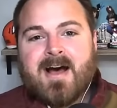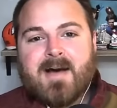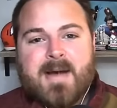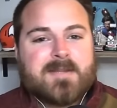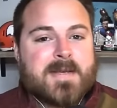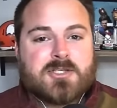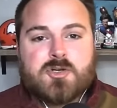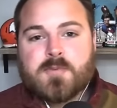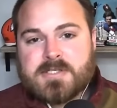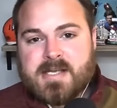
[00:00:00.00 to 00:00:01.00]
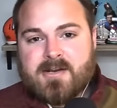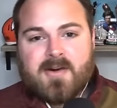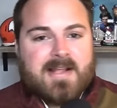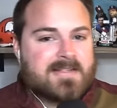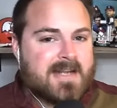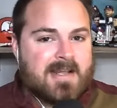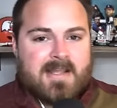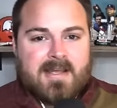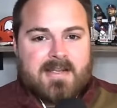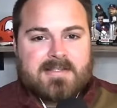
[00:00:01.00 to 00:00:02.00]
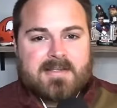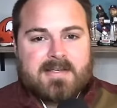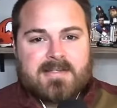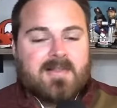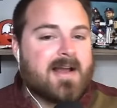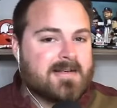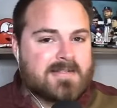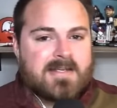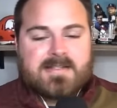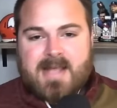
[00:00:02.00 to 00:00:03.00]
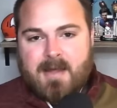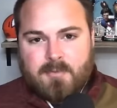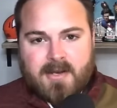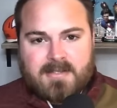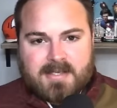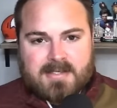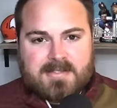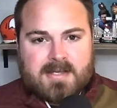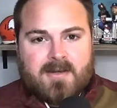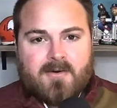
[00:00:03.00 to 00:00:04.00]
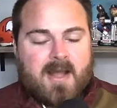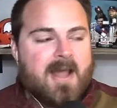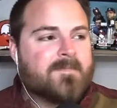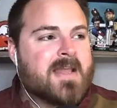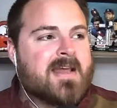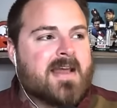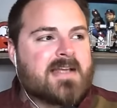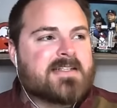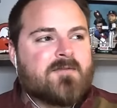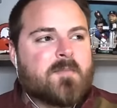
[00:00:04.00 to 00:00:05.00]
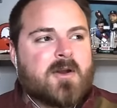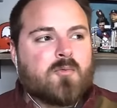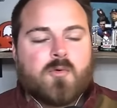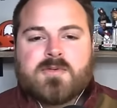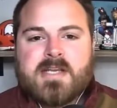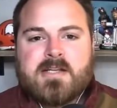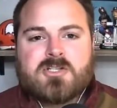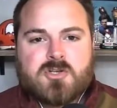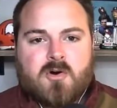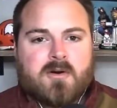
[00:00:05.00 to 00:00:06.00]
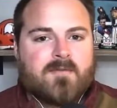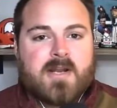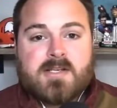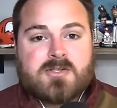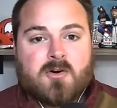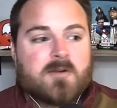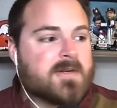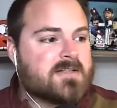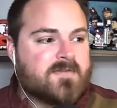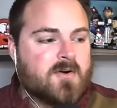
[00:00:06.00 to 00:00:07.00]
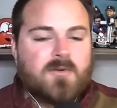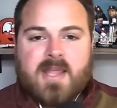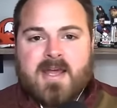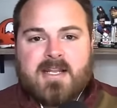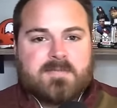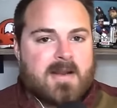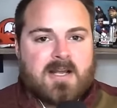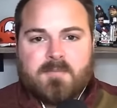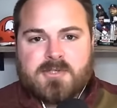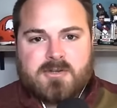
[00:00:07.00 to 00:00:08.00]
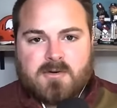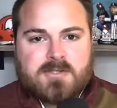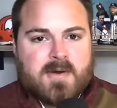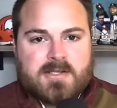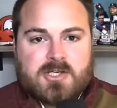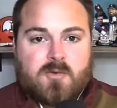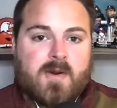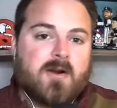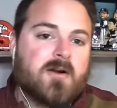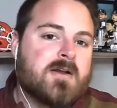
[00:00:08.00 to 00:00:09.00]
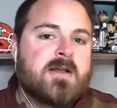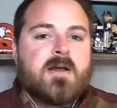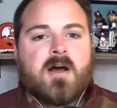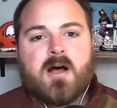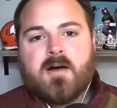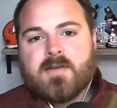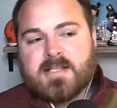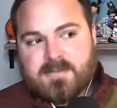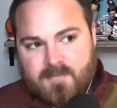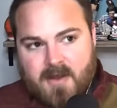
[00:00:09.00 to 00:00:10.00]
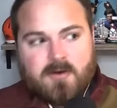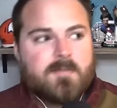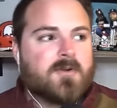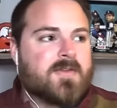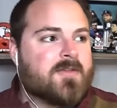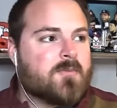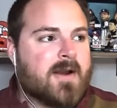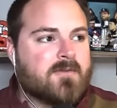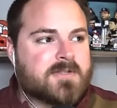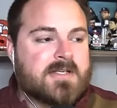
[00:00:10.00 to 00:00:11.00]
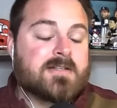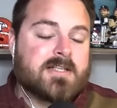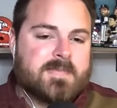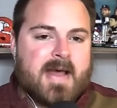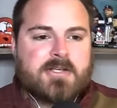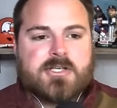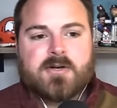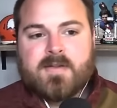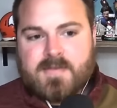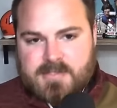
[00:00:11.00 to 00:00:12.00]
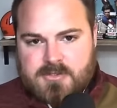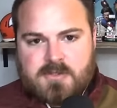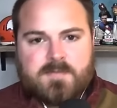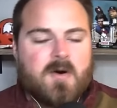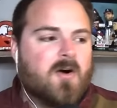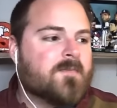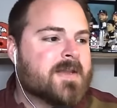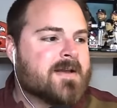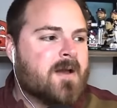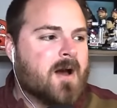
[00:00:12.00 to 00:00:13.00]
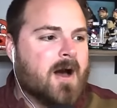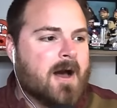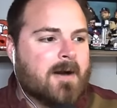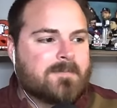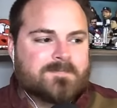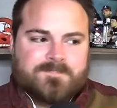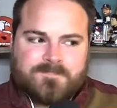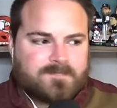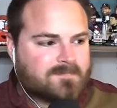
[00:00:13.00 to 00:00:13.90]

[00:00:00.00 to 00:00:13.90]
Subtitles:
about to be a super senior in-state kid. He's a legacy. His dad played at Tennessee. Okay. He's never been a routine starter, everyday starter, but he's filled in. He's made a couple starts throughout his career, against Vanderbilt in the regular season this past year and in the Citrus Bowl. Kind